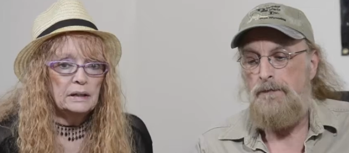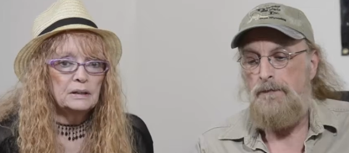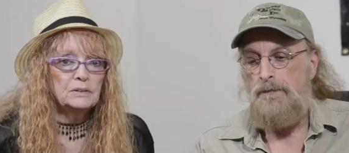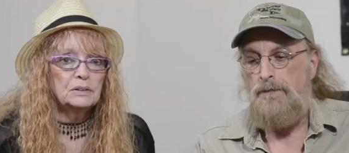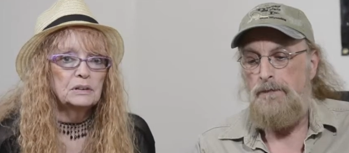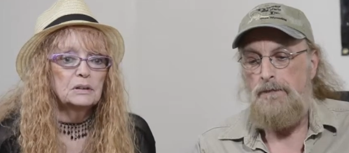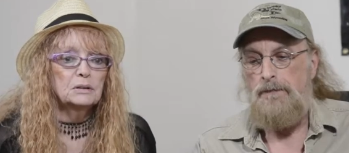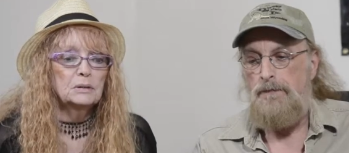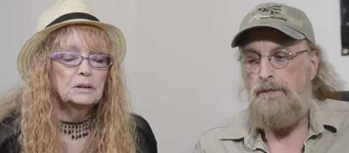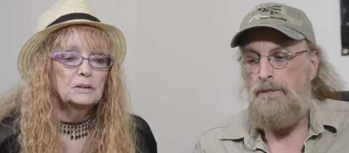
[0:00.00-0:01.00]
Speaker 1: and
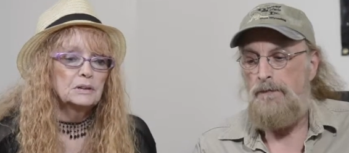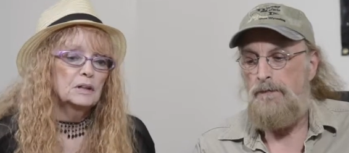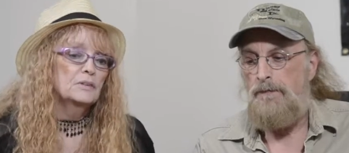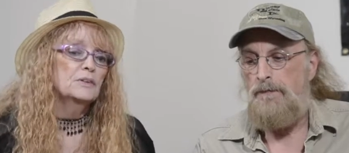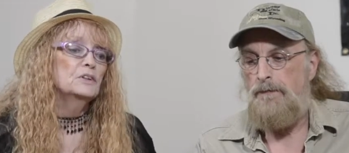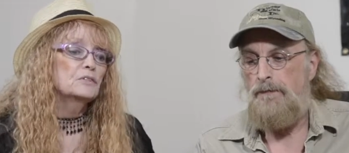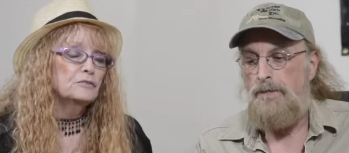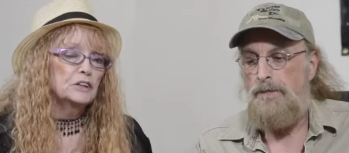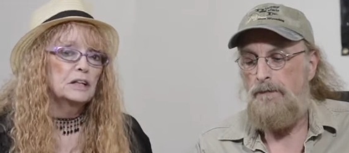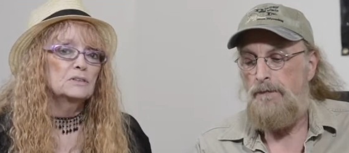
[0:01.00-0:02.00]
uh, their
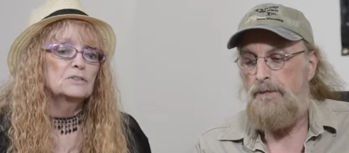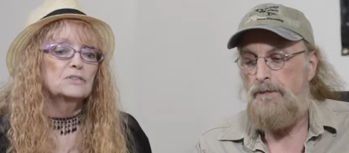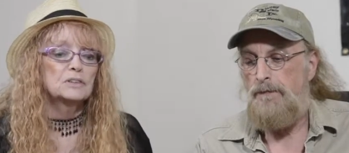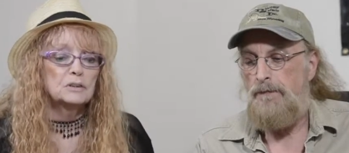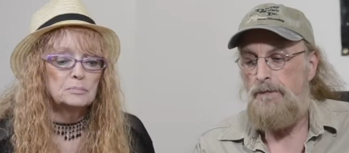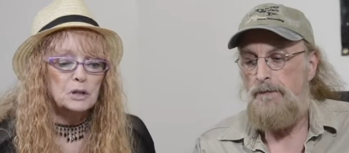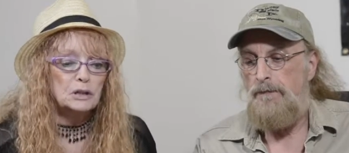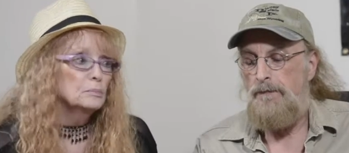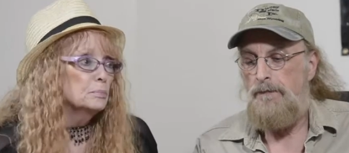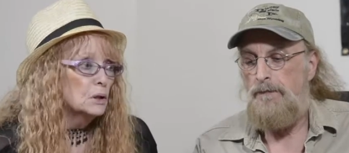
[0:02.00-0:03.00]
friends, um,
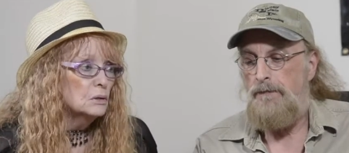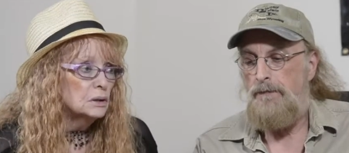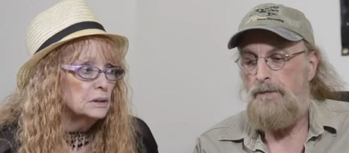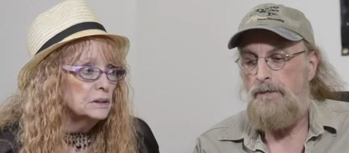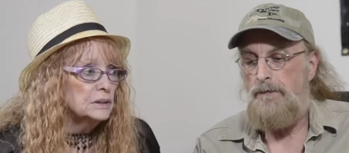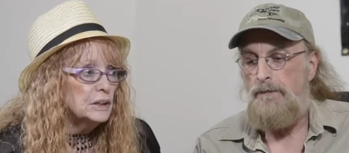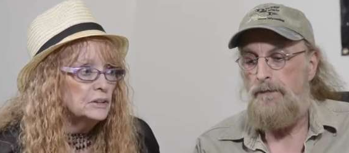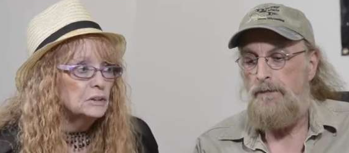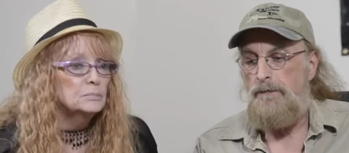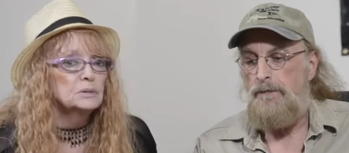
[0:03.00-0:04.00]
Art Bowen and
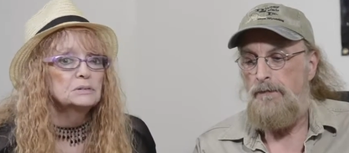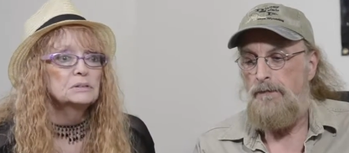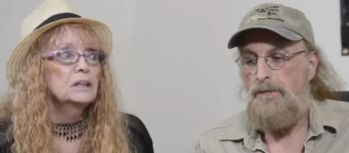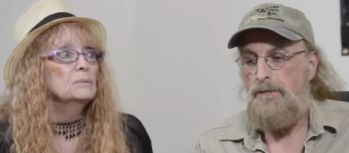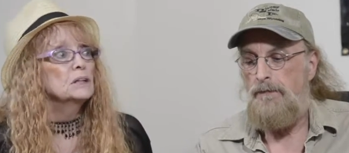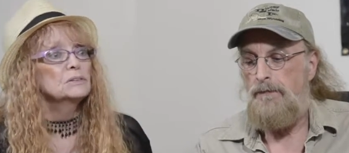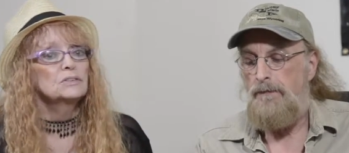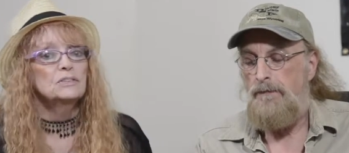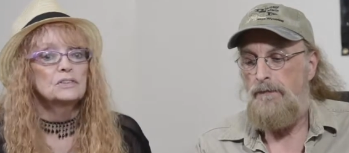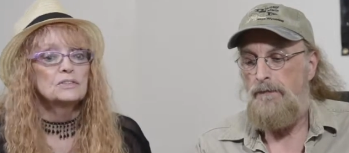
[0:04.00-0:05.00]
Karen Bowen, came out to
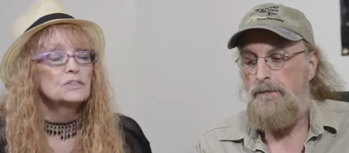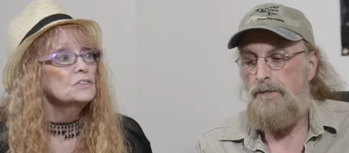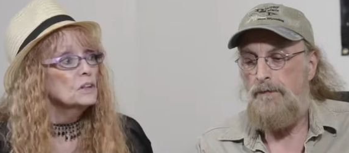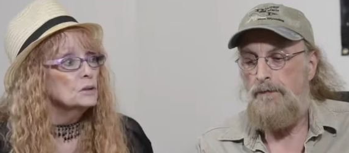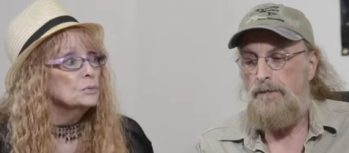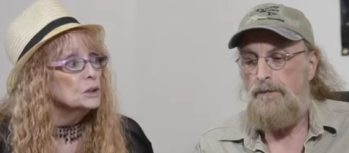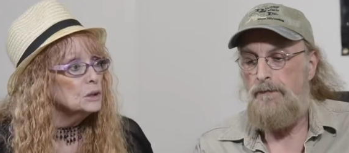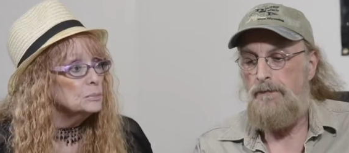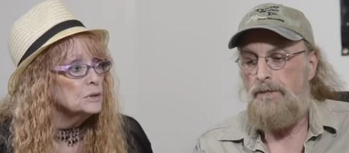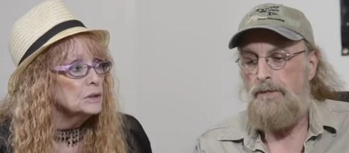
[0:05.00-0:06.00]
see us in Santa
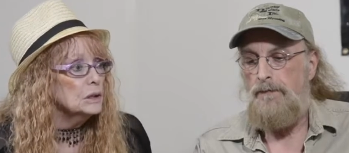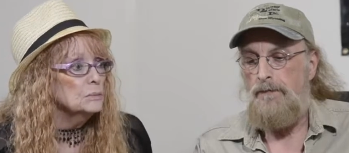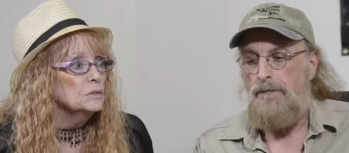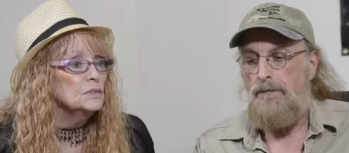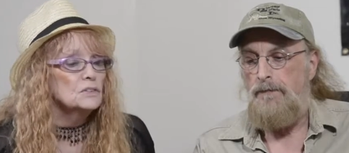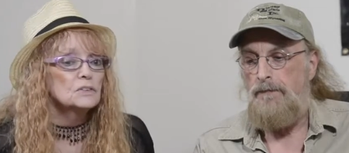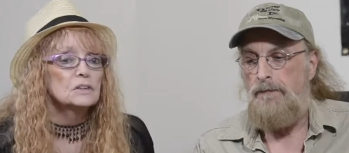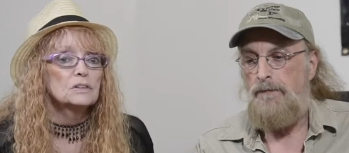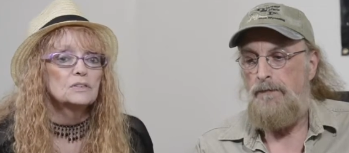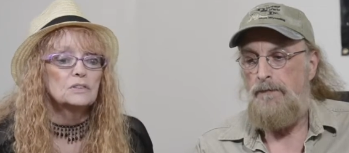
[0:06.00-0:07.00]
Barbara. They came to visit
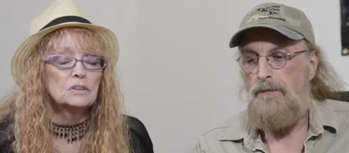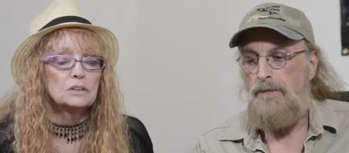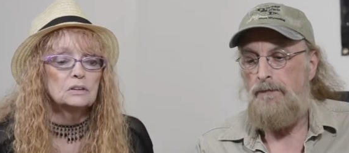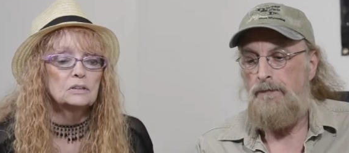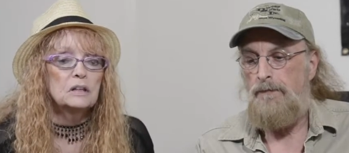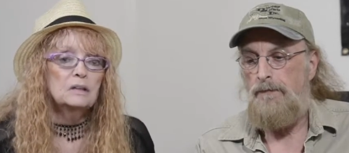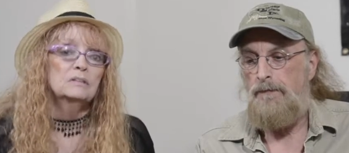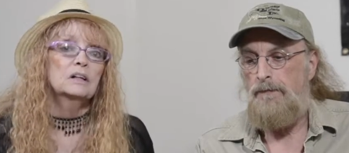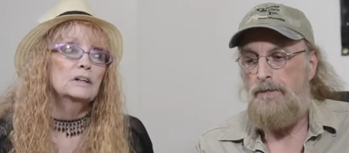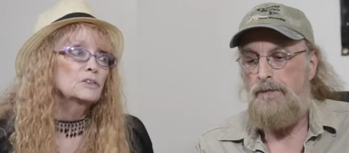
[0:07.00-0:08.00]
us at our
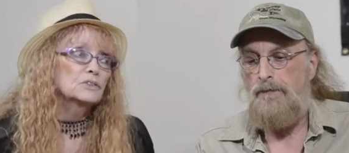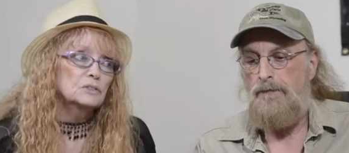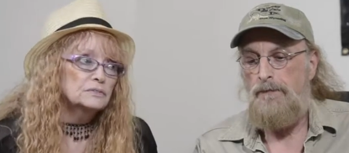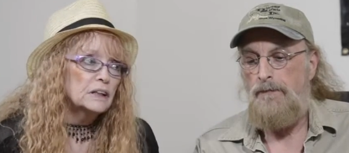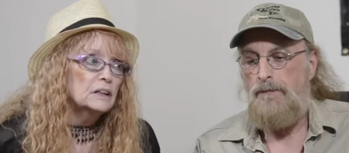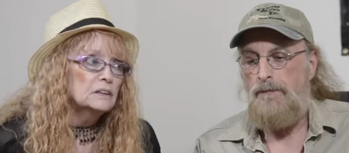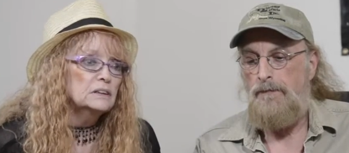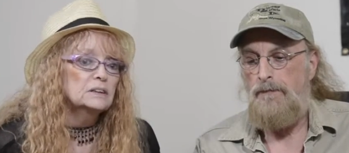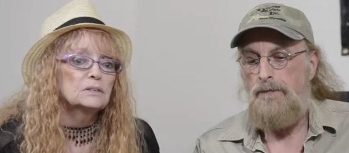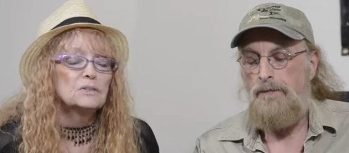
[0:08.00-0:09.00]
Dinosaur
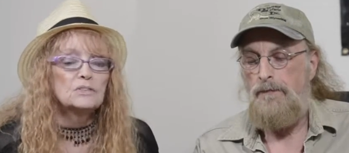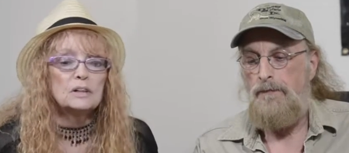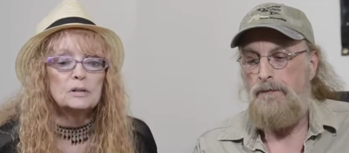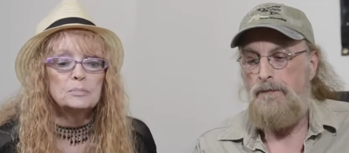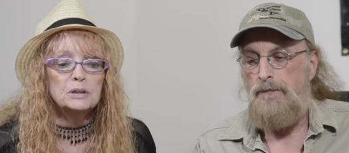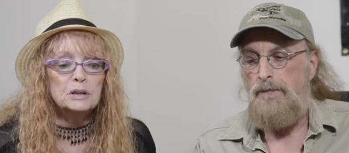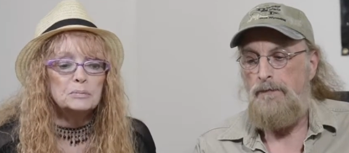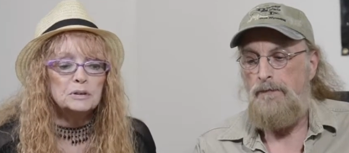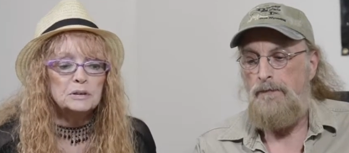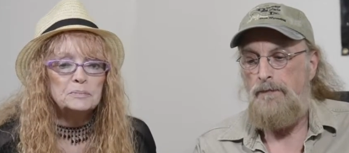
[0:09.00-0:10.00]
Valley out in Santa
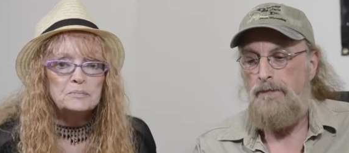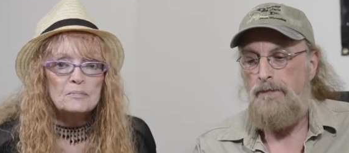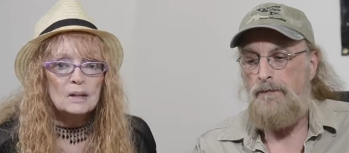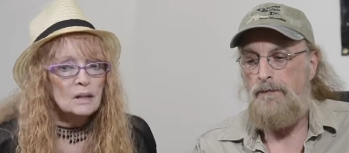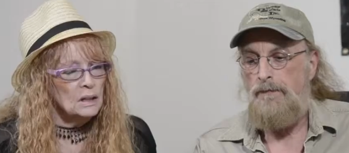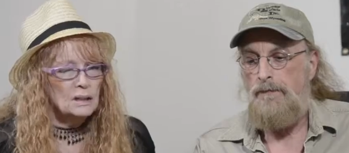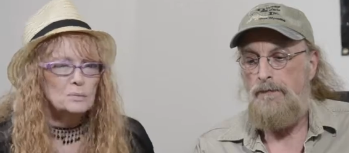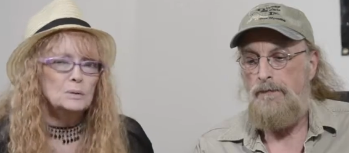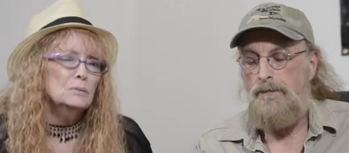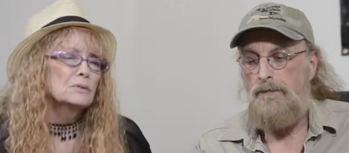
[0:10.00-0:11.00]
Barbara.
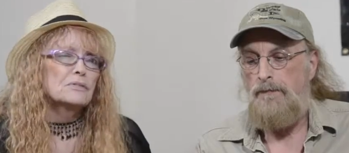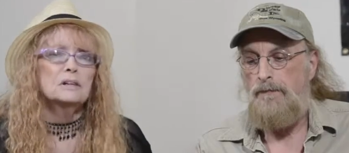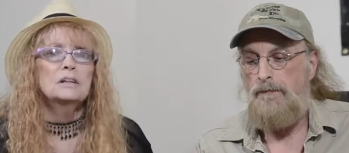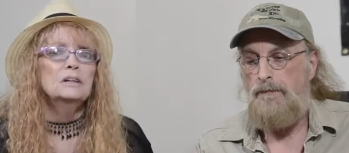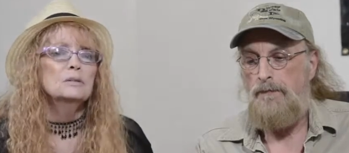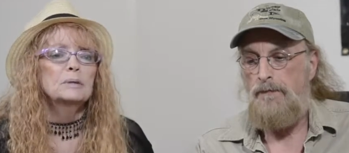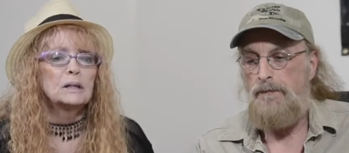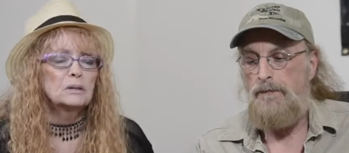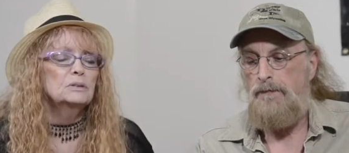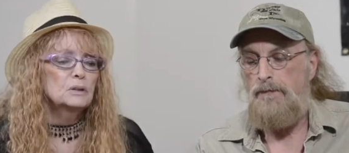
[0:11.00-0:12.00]
And we were thinking
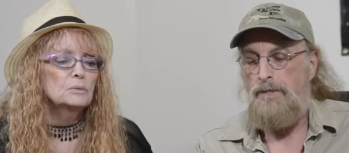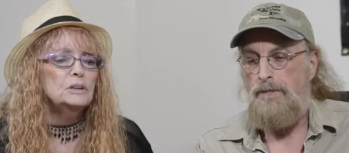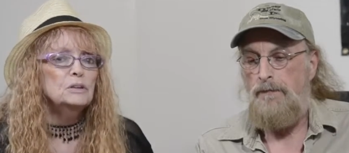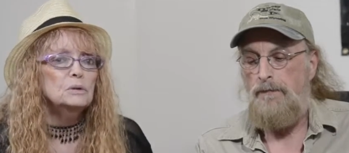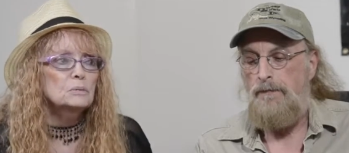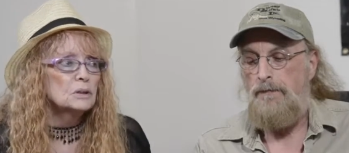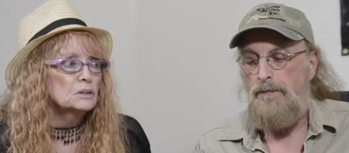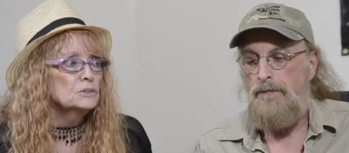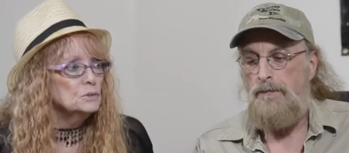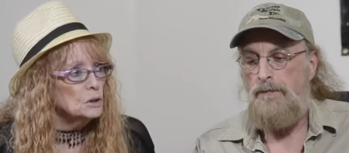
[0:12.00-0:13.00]
about, you know, we knew we
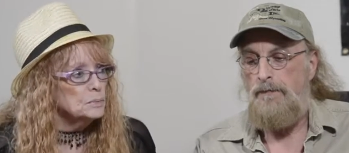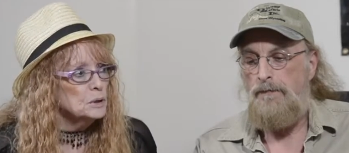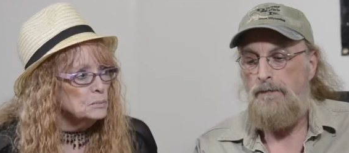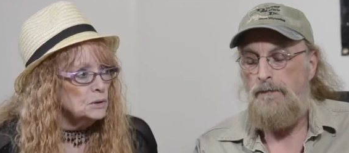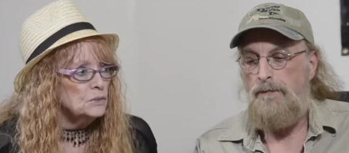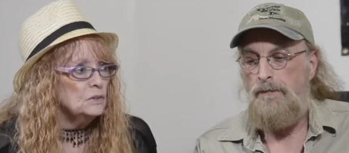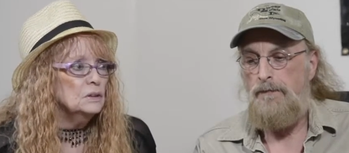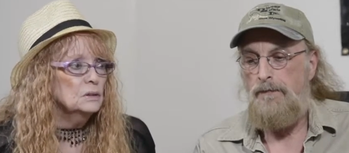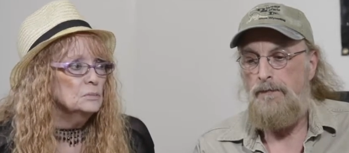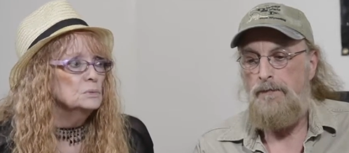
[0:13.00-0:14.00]
wanted to open a
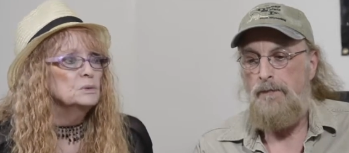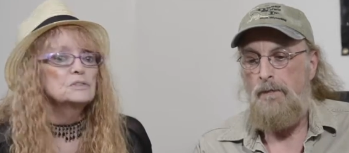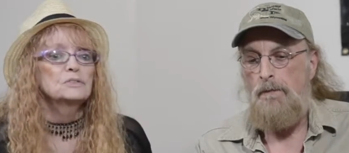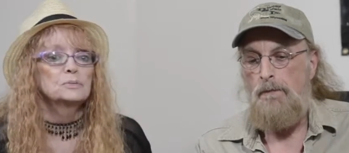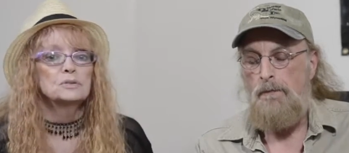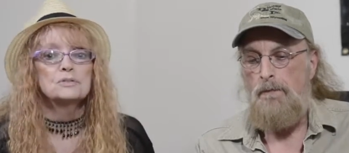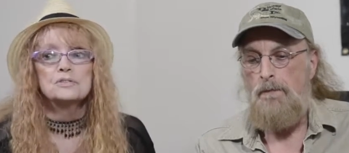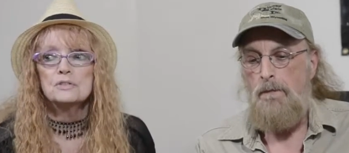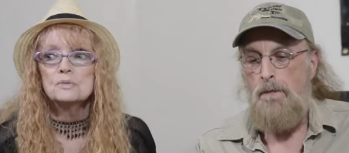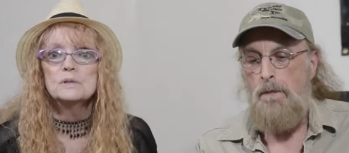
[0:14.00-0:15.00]
museum mm-hmm. and we just weren't
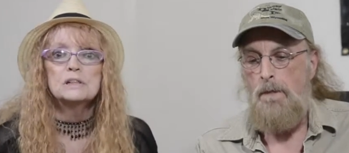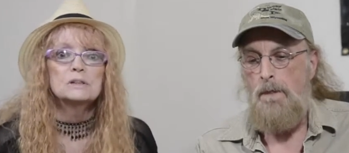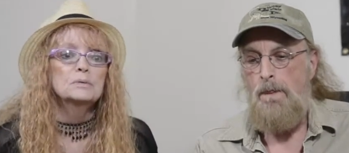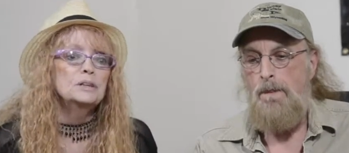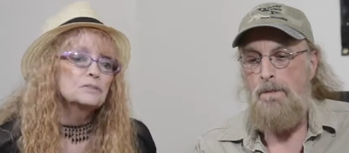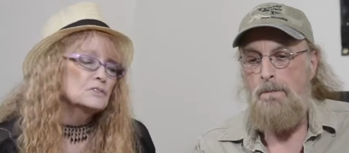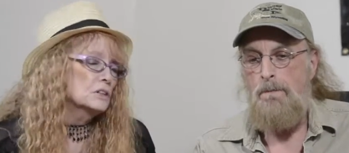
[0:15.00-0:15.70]
sure where. We had